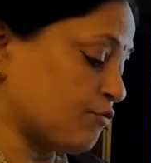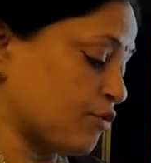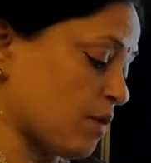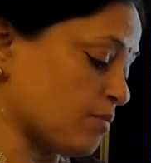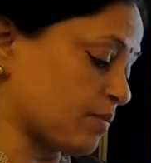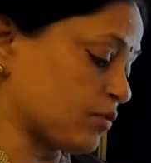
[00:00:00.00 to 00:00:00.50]

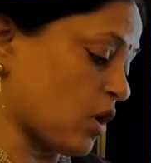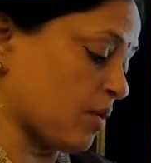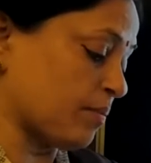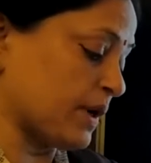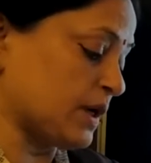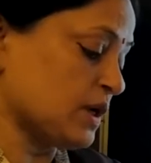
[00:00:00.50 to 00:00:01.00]
form of
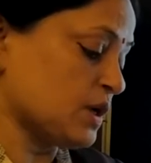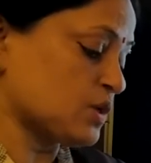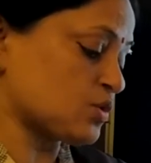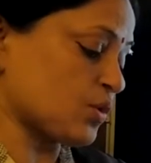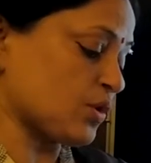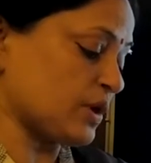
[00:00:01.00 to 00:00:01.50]
government.
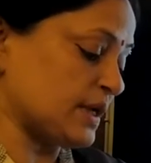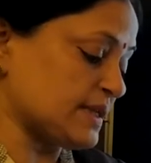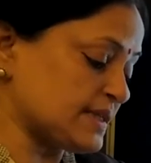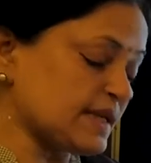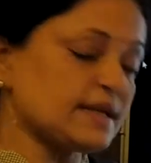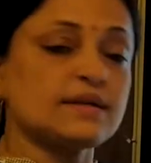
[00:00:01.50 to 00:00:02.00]
So is